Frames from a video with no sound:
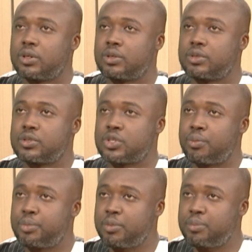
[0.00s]

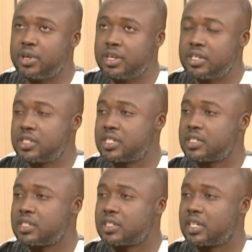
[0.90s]
some PPEs
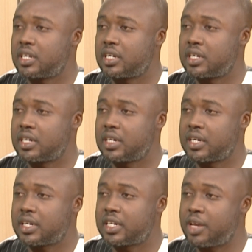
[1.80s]

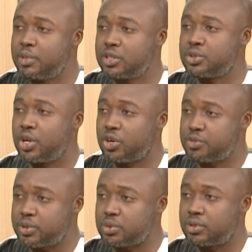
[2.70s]
came into the
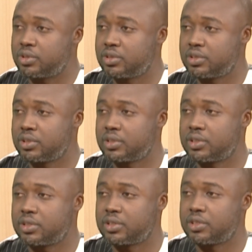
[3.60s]
hospital
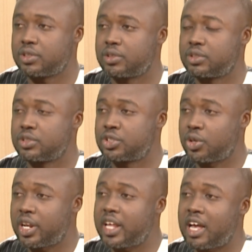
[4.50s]

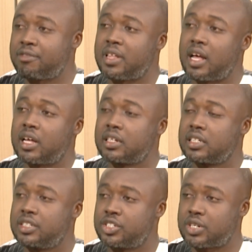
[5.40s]
shortly after
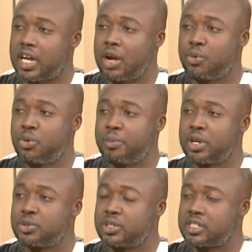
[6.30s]
the strike, and we were
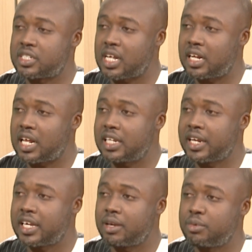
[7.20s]
made to understand that they
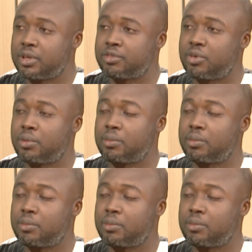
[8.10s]
came in from